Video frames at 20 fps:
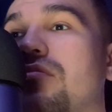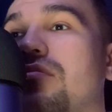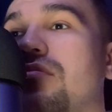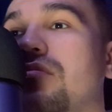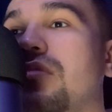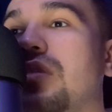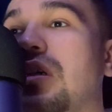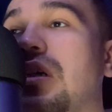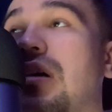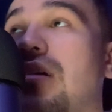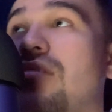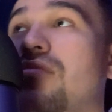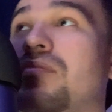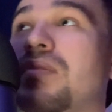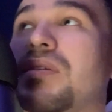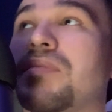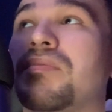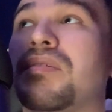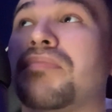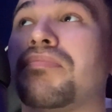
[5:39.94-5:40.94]
But I'll
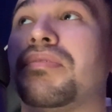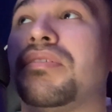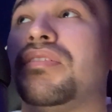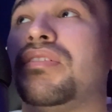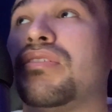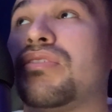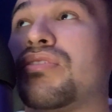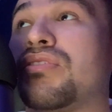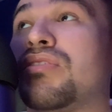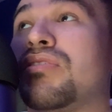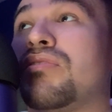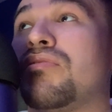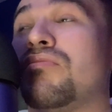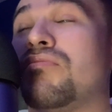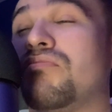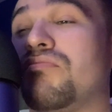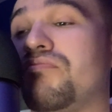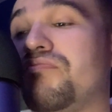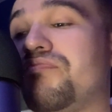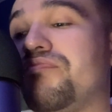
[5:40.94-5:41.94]
make my
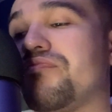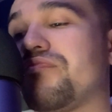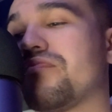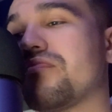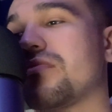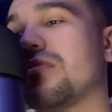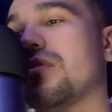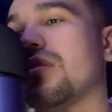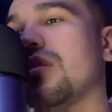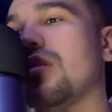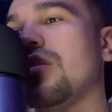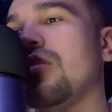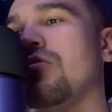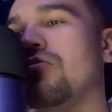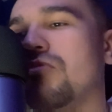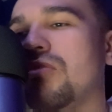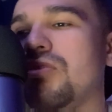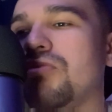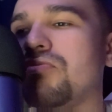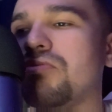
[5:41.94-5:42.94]
prediction
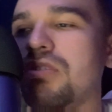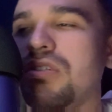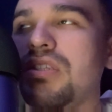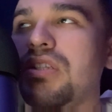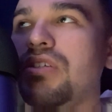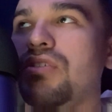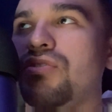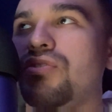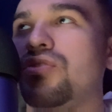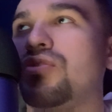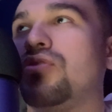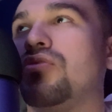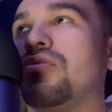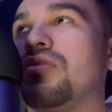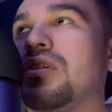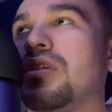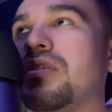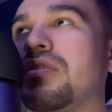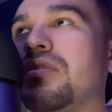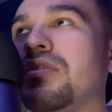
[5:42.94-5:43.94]
once we're close to
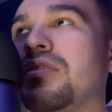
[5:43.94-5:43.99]
it.